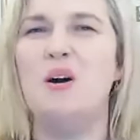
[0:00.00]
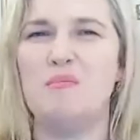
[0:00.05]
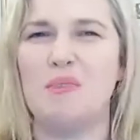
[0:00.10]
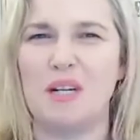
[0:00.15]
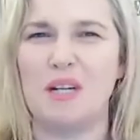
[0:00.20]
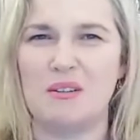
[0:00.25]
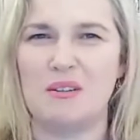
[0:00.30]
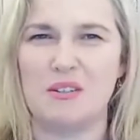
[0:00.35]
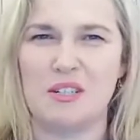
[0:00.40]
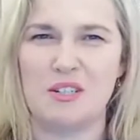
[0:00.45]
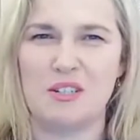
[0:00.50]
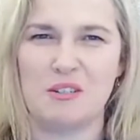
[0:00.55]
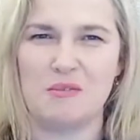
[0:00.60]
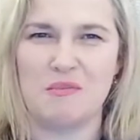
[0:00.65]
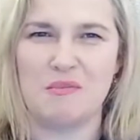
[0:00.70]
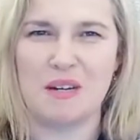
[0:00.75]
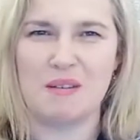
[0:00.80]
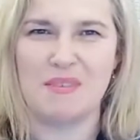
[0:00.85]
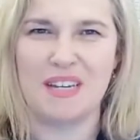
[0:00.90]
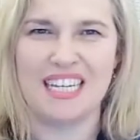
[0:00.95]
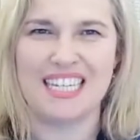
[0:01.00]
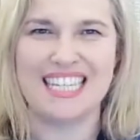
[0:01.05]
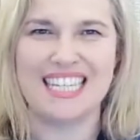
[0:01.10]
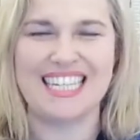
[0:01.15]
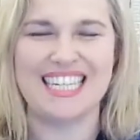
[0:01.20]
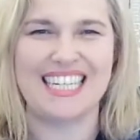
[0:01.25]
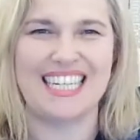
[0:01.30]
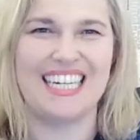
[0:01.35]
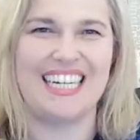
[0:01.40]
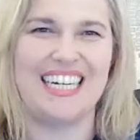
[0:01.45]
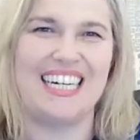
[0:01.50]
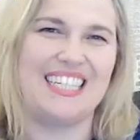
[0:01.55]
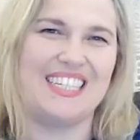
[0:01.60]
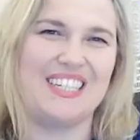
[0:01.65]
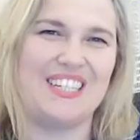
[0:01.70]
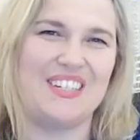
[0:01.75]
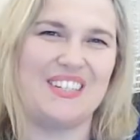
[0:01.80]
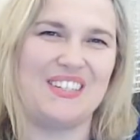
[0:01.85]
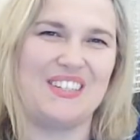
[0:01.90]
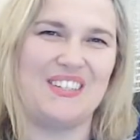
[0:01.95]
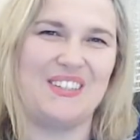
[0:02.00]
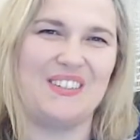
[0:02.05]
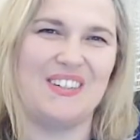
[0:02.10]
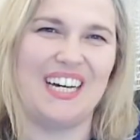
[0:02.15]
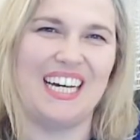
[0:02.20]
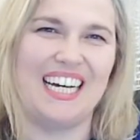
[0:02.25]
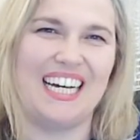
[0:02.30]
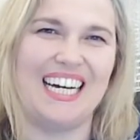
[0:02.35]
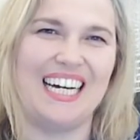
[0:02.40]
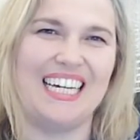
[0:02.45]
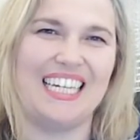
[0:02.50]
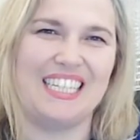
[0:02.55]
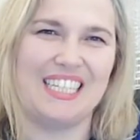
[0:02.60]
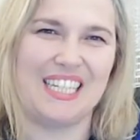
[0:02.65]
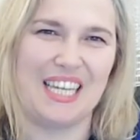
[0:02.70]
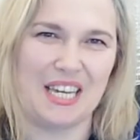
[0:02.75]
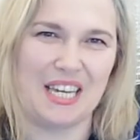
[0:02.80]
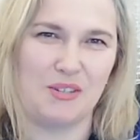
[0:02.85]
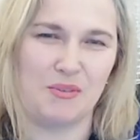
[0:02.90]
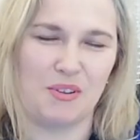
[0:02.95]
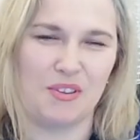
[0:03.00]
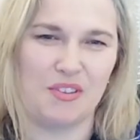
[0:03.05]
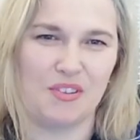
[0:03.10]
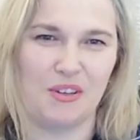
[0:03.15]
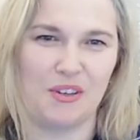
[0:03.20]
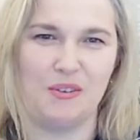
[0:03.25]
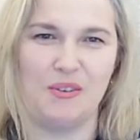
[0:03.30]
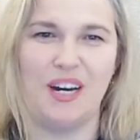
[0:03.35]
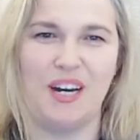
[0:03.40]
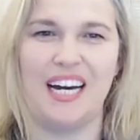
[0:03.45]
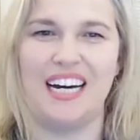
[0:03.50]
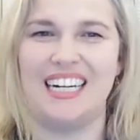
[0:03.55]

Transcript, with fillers: but I'm going to do my best uh, to uh, engage with you.